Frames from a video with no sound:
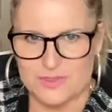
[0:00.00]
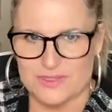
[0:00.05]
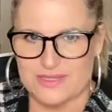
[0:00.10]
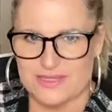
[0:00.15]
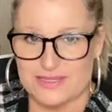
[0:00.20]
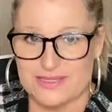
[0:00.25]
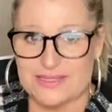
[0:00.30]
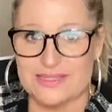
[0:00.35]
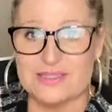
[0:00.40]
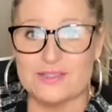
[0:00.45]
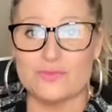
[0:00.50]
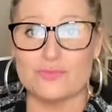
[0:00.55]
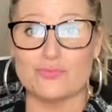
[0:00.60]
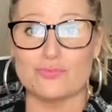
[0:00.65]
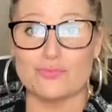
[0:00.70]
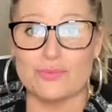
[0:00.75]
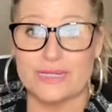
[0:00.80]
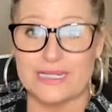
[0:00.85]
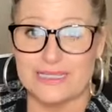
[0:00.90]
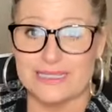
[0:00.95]
This is
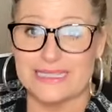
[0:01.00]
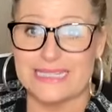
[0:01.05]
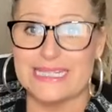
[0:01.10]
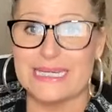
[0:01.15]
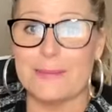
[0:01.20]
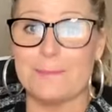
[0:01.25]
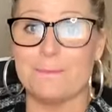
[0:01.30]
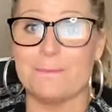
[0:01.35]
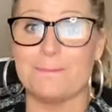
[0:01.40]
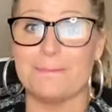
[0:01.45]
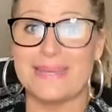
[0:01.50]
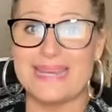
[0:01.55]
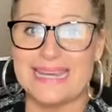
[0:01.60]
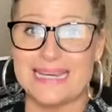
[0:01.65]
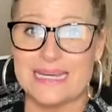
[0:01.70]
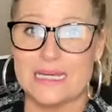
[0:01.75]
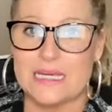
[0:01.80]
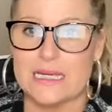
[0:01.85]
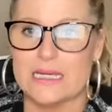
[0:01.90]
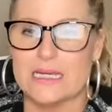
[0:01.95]
really
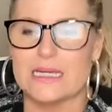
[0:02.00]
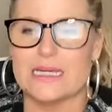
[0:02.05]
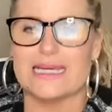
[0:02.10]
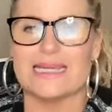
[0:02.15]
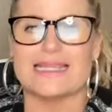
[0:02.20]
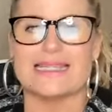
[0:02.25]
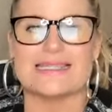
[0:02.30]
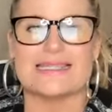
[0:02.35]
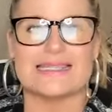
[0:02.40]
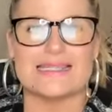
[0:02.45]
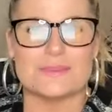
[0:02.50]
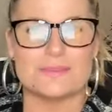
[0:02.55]
big. This is